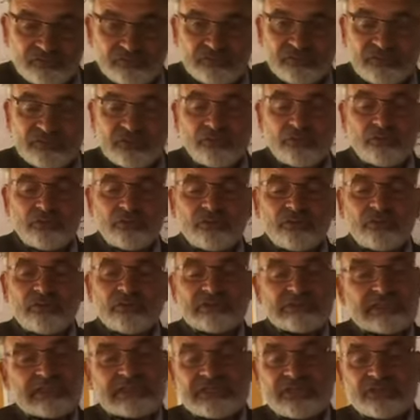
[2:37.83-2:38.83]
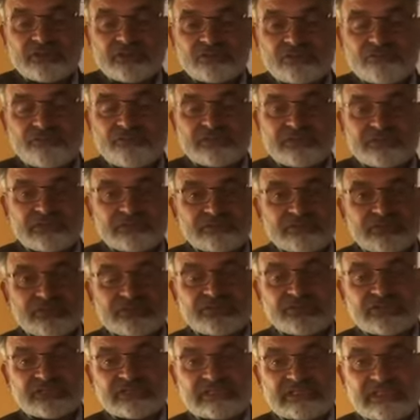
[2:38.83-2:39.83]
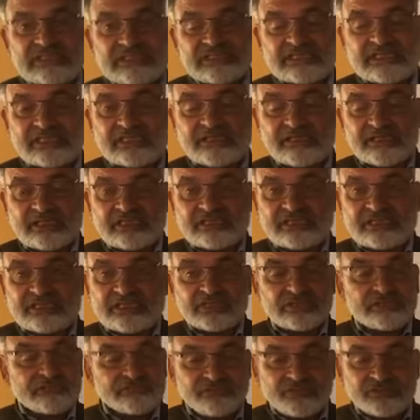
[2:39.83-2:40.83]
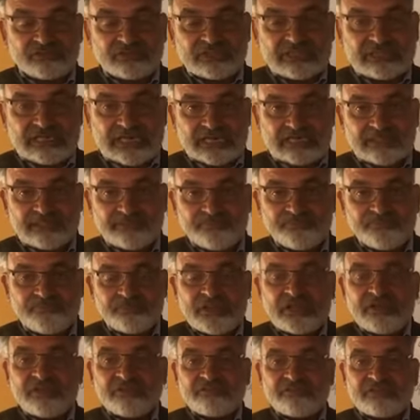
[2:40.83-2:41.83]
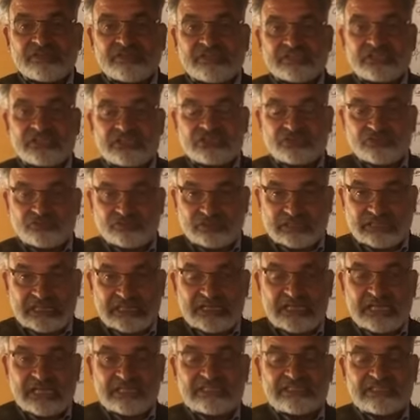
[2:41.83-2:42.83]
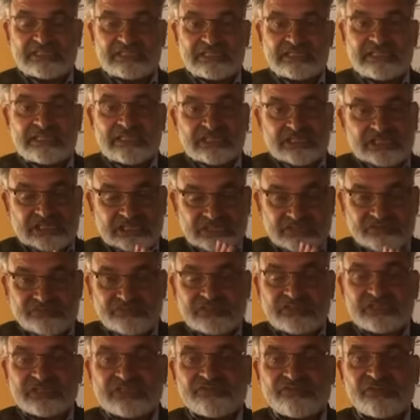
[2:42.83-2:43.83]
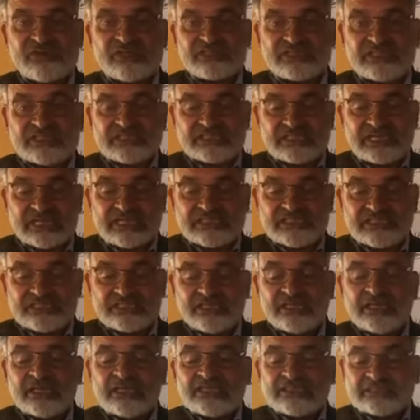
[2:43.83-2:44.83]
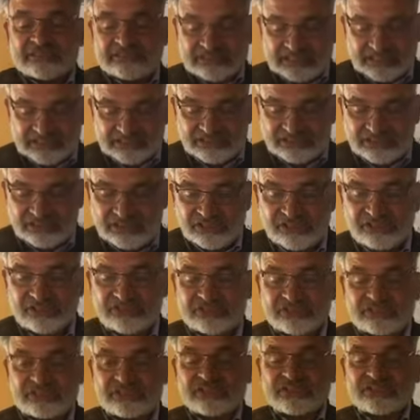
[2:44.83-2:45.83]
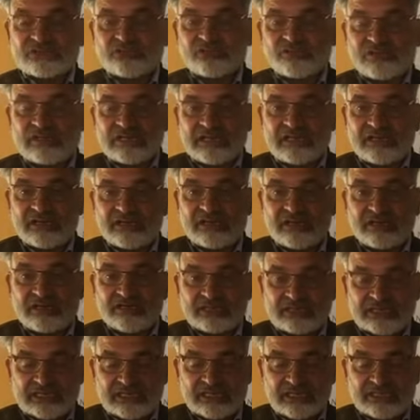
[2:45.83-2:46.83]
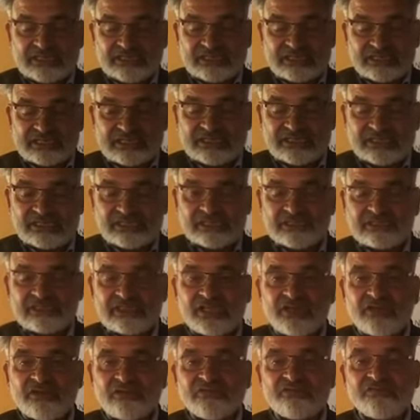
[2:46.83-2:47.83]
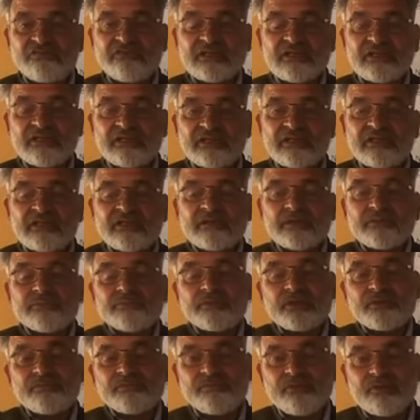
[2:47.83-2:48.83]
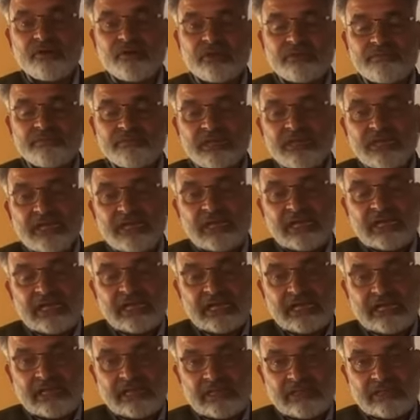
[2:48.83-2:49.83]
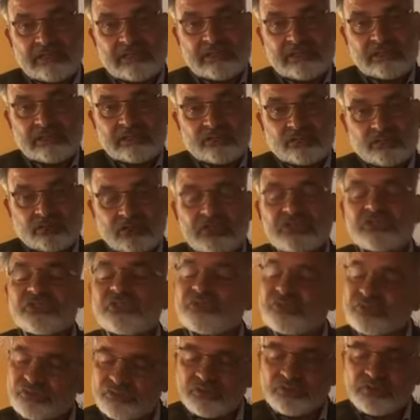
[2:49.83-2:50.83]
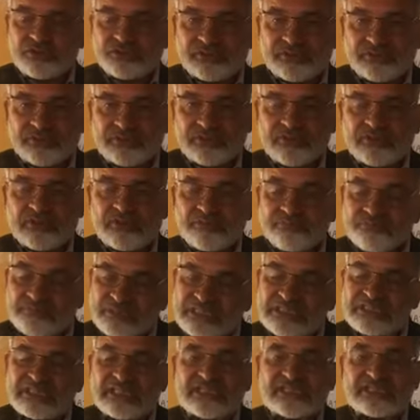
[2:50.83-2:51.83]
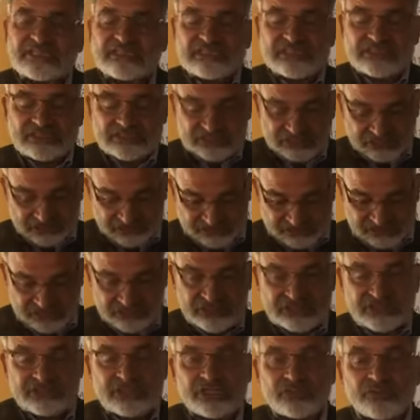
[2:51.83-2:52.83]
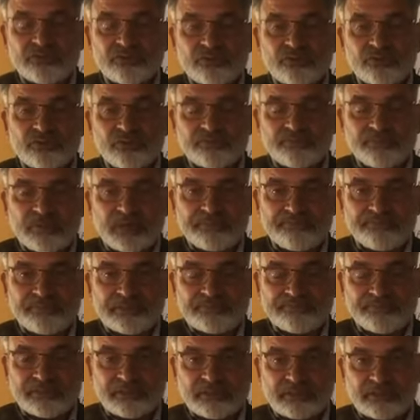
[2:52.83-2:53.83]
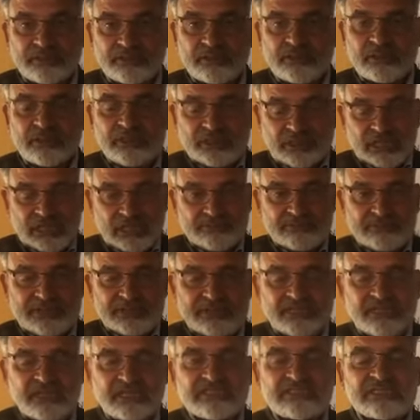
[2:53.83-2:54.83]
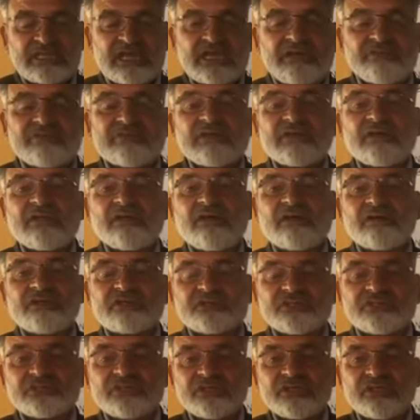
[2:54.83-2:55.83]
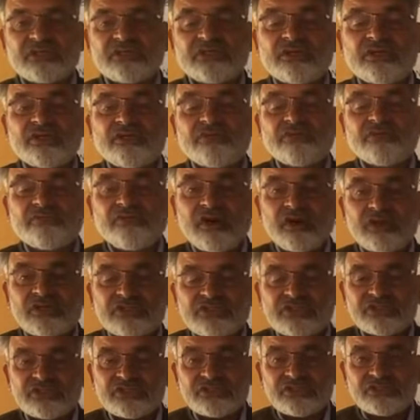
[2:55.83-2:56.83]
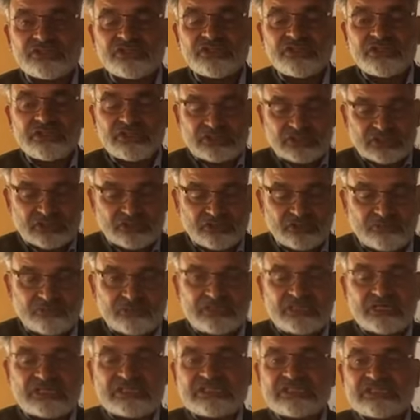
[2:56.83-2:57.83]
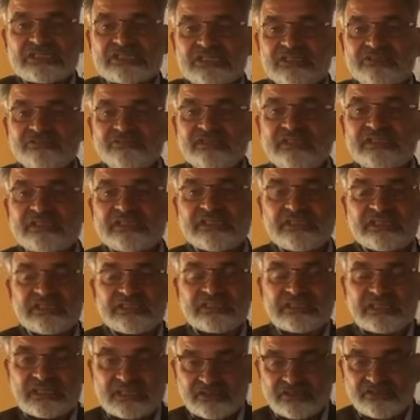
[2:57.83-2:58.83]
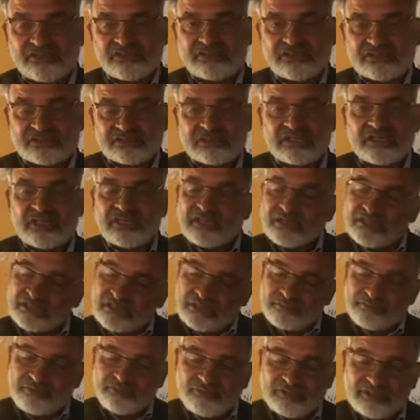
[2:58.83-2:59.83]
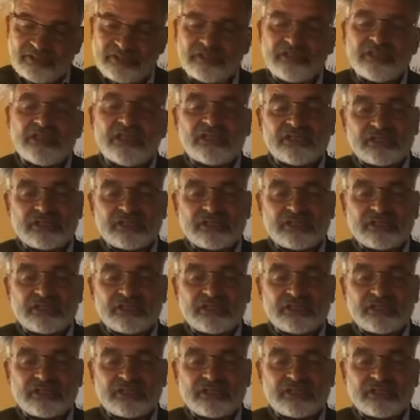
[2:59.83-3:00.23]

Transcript: We know the NATO, which emerged in the year 1949 with its 12 allies, in which it was decided that these 12 allied countries will perform a collective security. Besides it, this NATO group of people, America is having a large, vast economic transition with these countries. Number one.